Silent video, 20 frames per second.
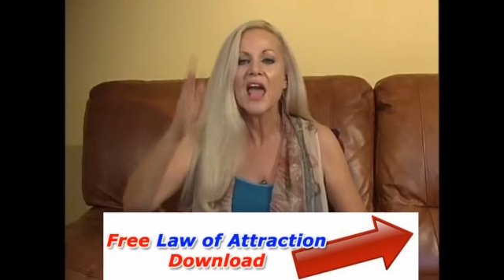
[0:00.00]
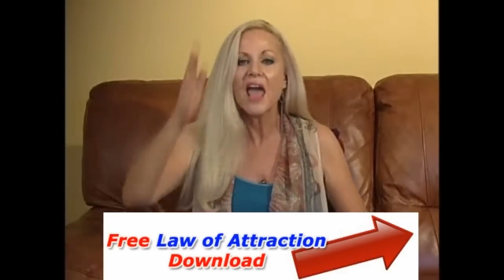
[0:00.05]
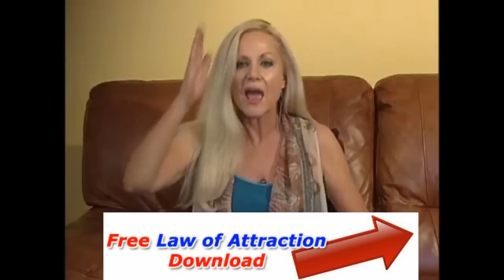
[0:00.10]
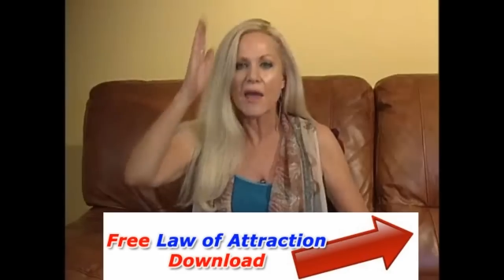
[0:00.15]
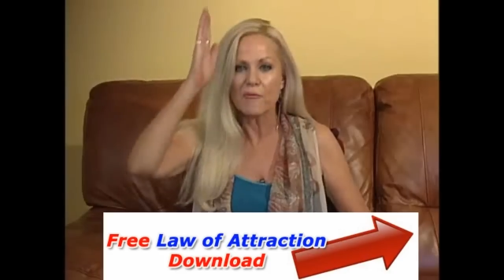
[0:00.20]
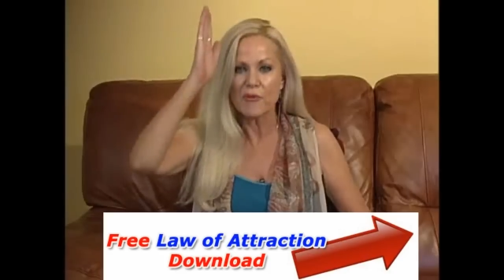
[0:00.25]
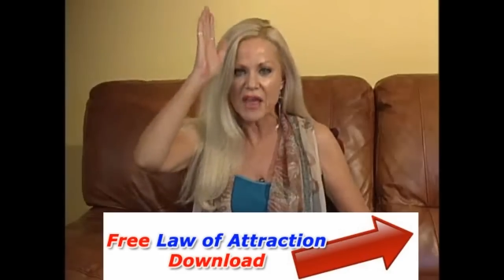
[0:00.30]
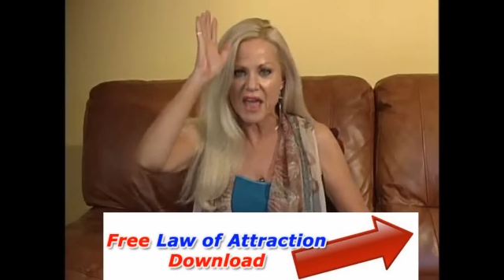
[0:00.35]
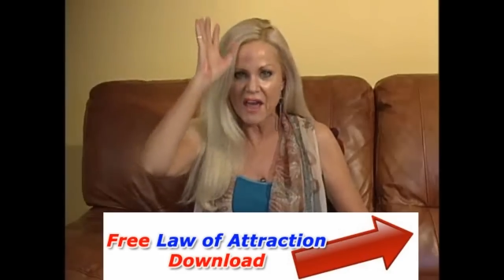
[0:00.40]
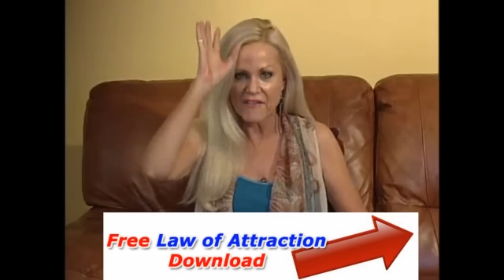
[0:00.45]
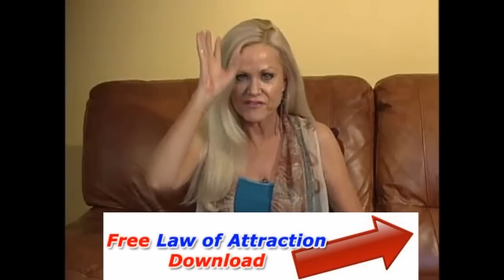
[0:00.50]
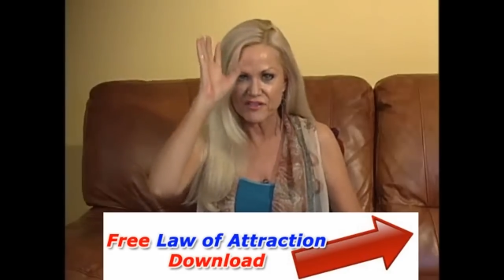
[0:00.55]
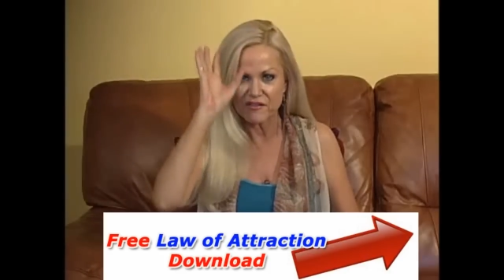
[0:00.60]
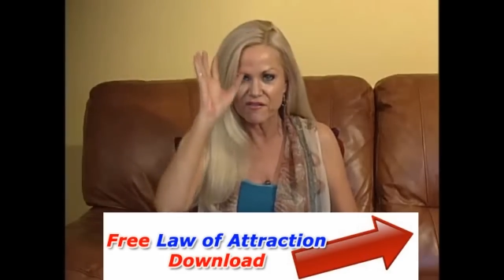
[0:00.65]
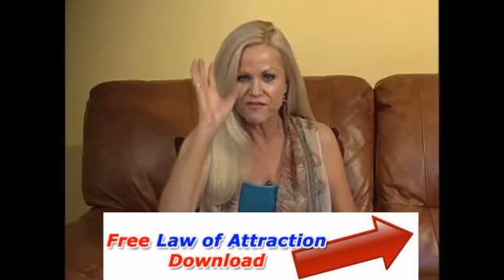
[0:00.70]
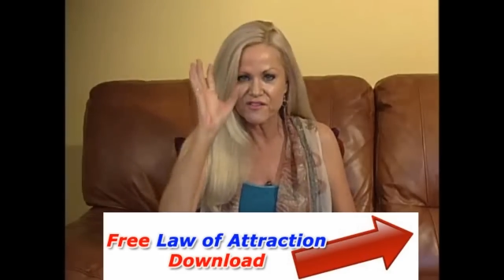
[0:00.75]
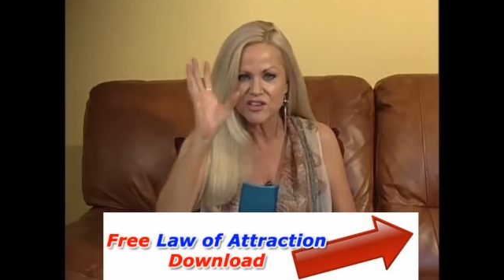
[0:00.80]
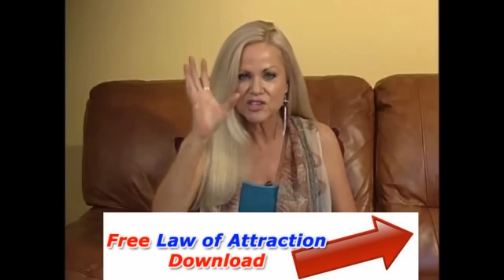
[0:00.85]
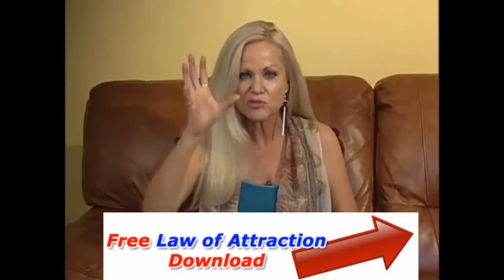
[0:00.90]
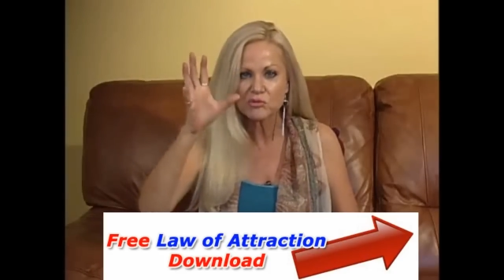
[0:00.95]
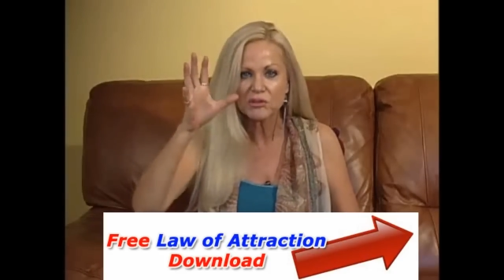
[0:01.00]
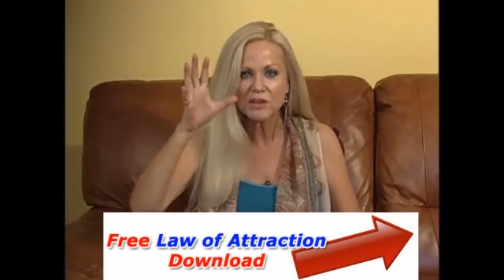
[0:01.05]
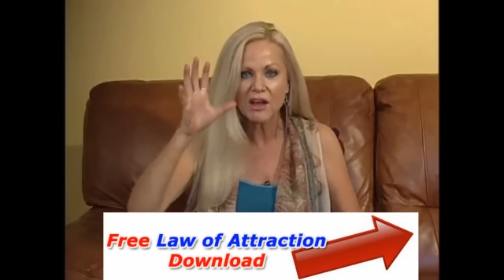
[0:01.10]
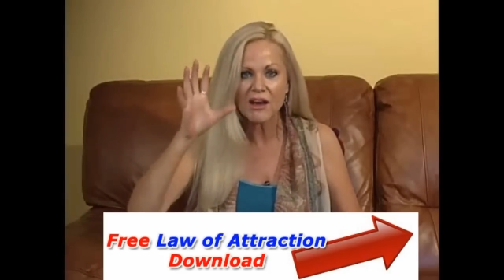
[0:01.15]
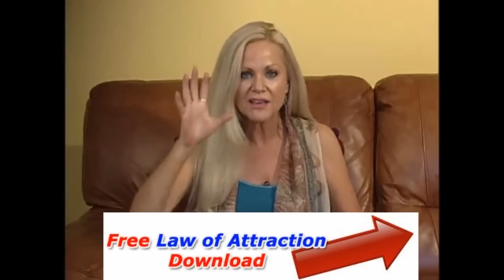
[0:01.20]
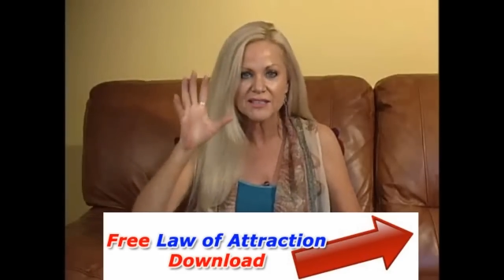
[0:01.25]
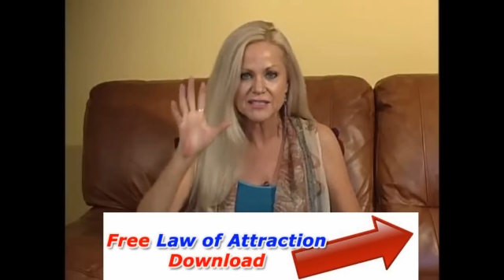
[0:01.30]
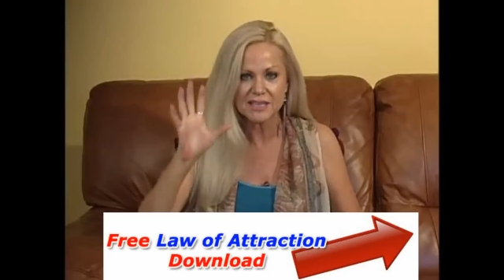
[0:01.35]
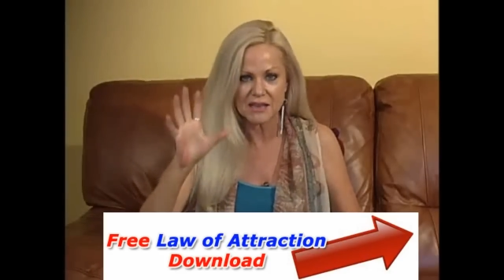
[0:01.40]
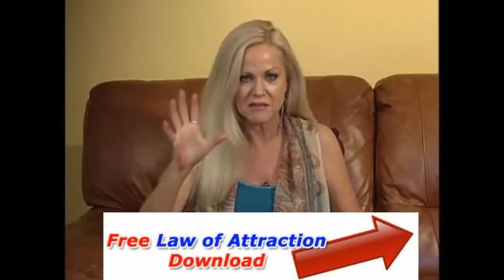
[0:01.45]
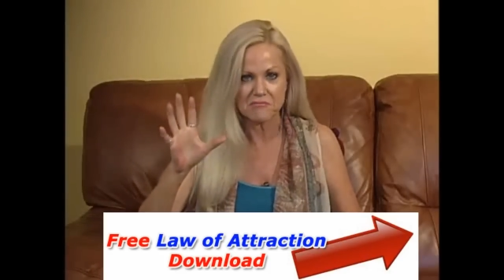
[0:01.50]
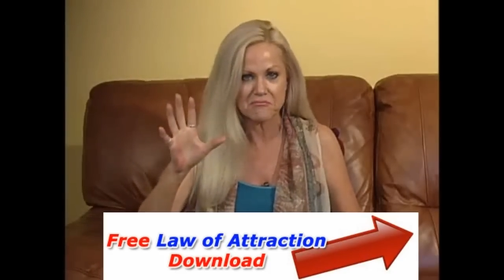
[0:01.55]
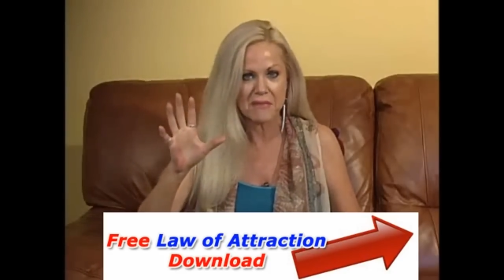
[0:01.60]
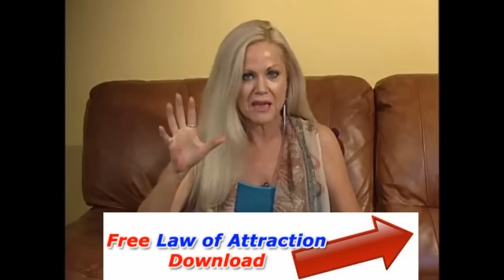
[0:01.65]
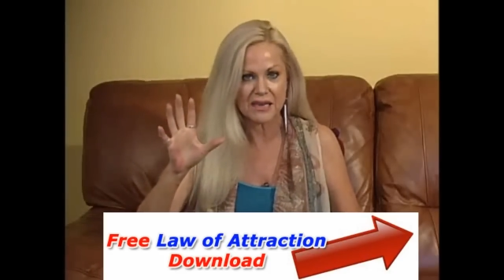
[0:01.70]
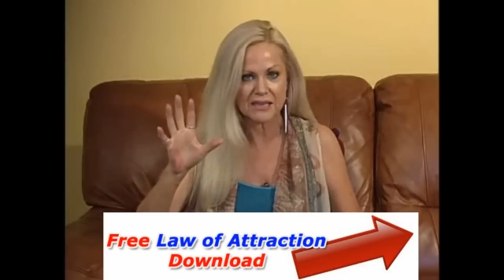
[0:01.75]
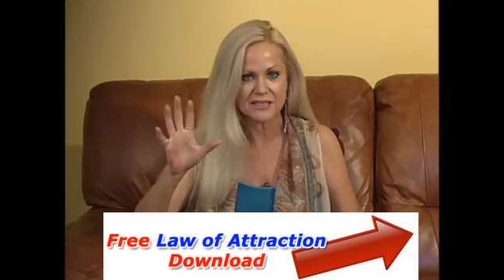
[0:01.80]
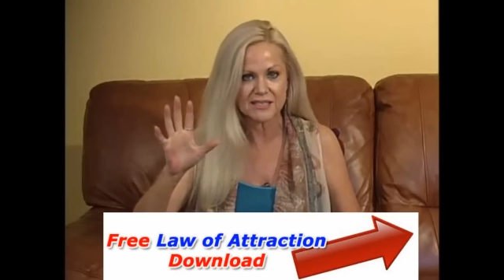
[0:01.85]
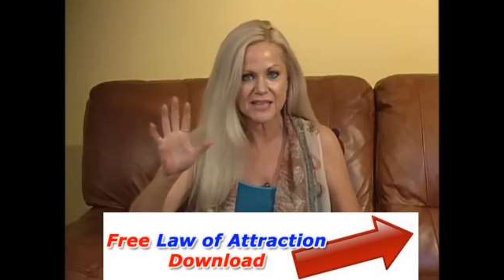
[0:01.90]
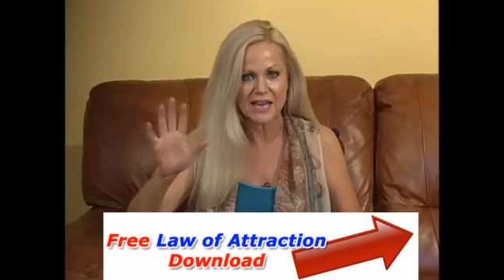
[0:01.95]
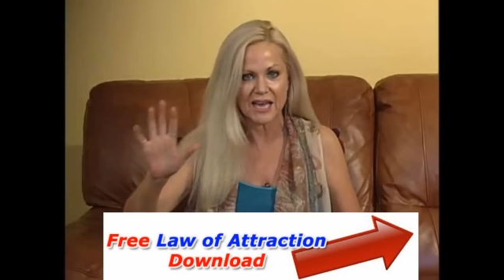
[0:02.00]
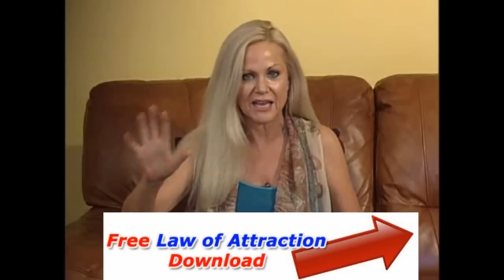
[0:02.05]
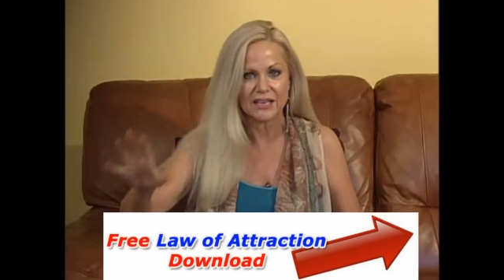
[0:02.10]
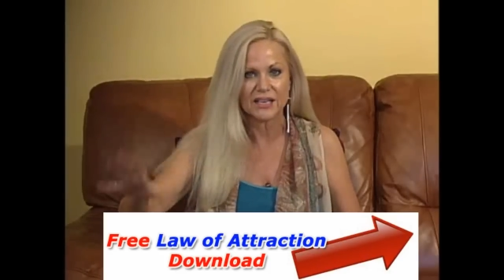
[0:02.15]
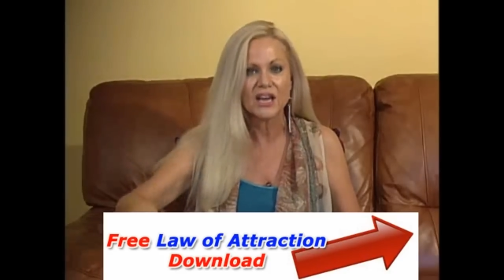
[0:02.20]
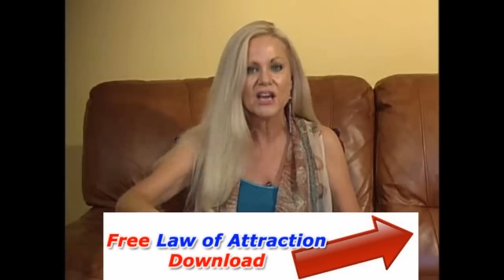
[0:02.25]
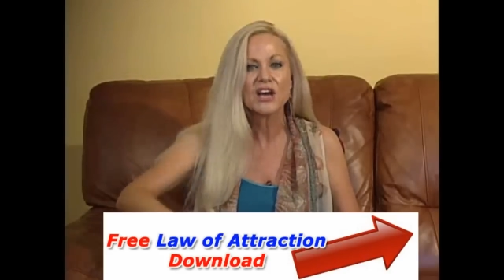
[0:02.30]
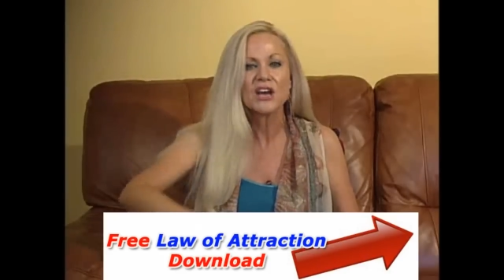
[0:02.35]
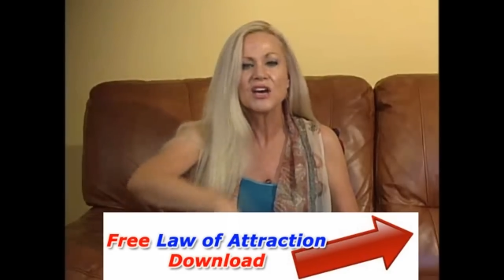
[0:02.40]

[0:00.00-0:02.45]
and we have to visualize and meditate.